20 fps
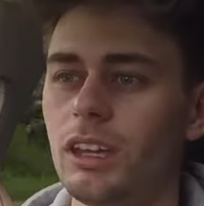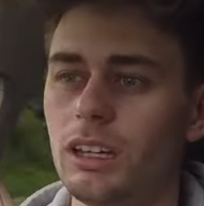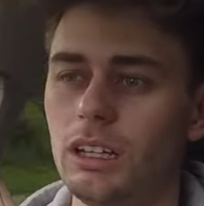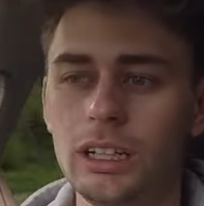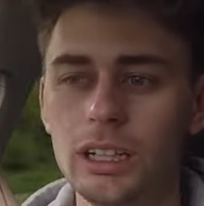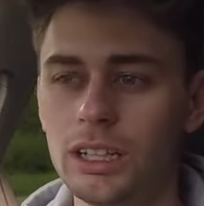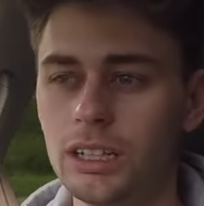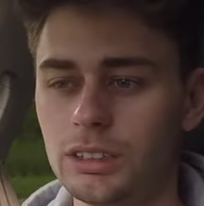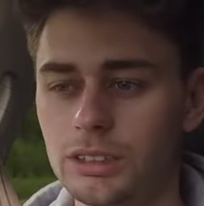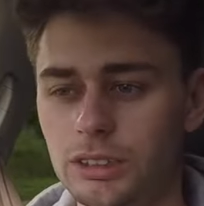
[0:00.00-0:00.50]

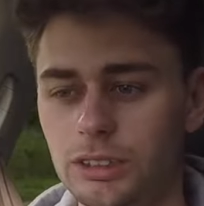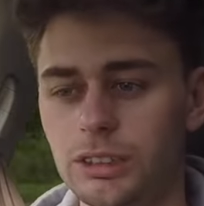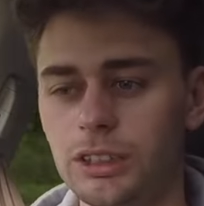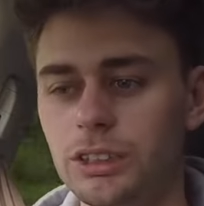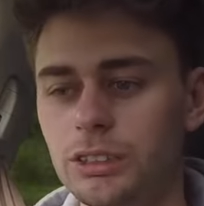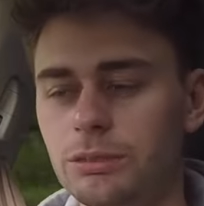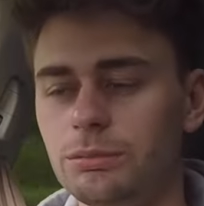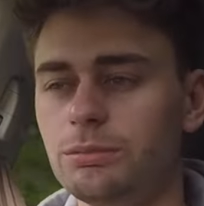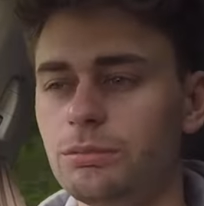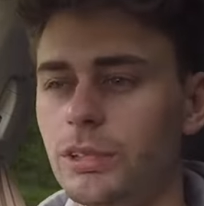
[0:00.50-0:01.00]

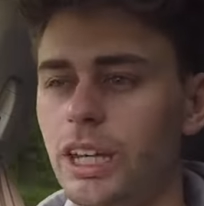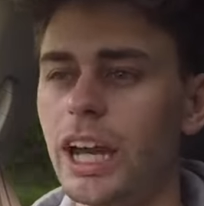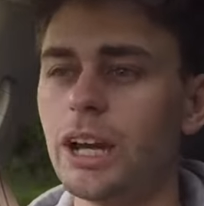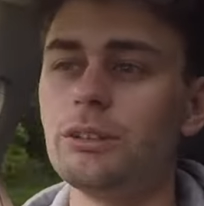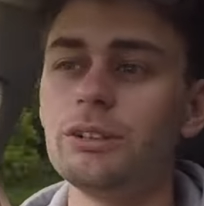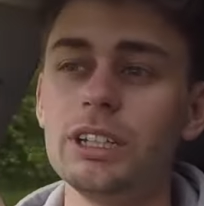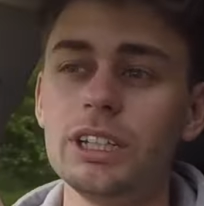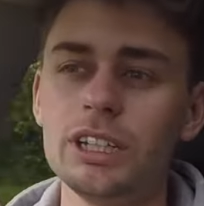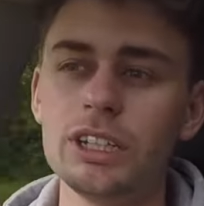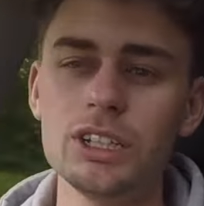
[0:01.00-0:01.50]

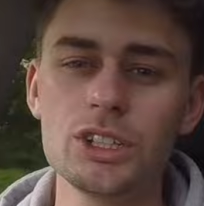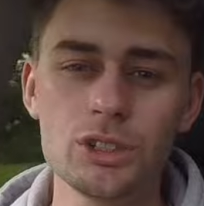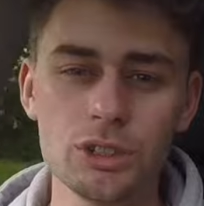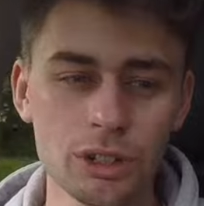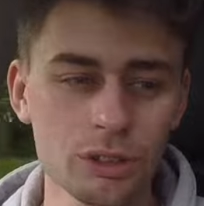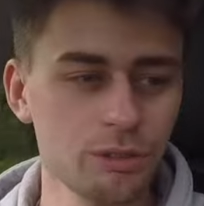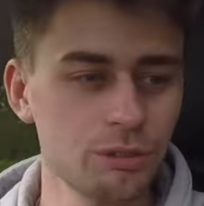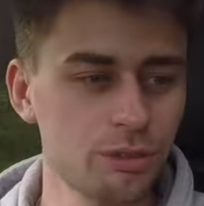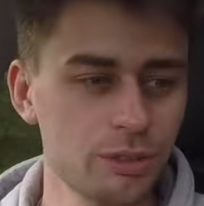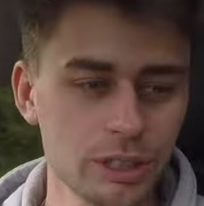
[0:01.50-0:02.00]
Audi
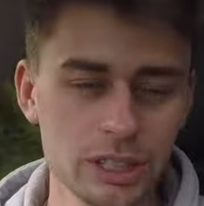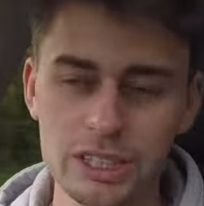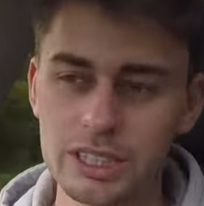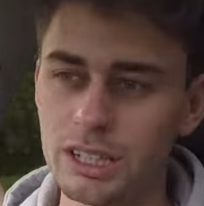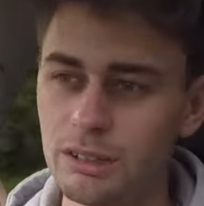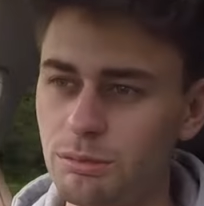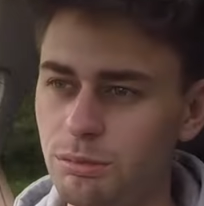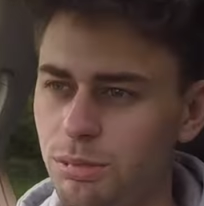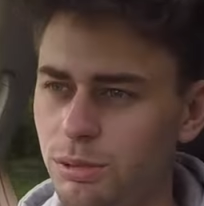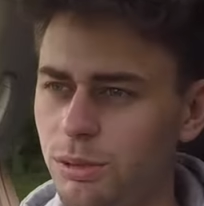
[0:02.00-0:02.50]
e-tron, for
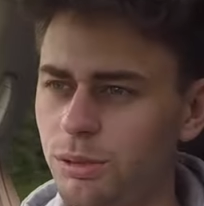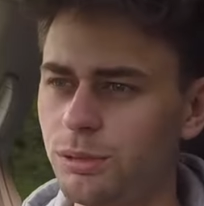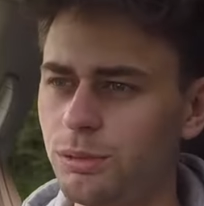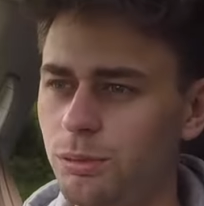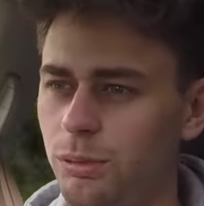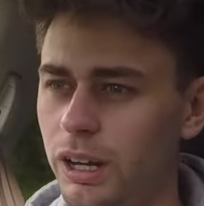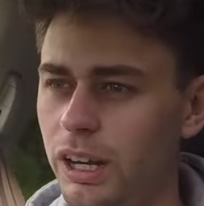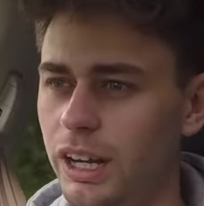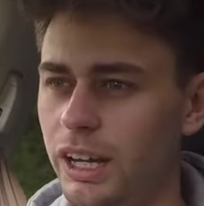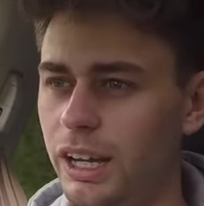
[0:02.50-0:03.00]
example,
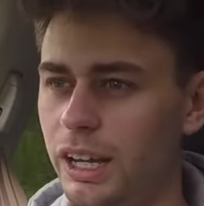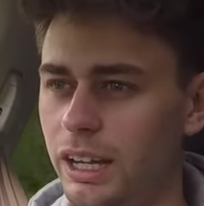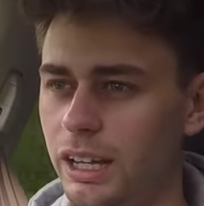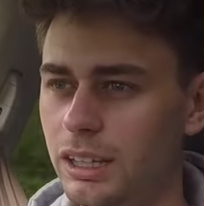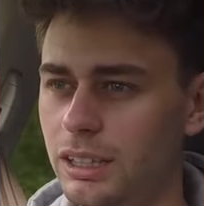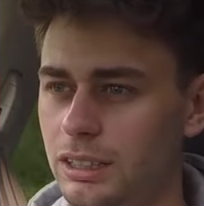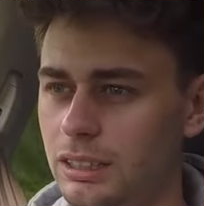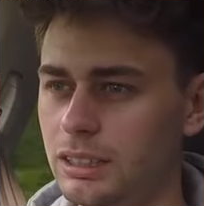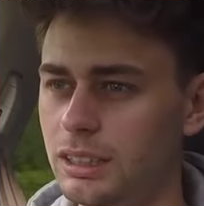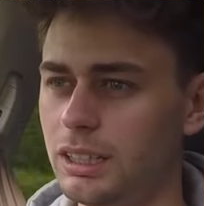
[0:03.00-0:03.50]

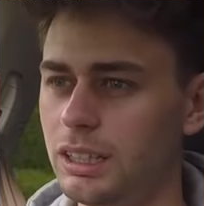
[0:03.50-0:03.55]
where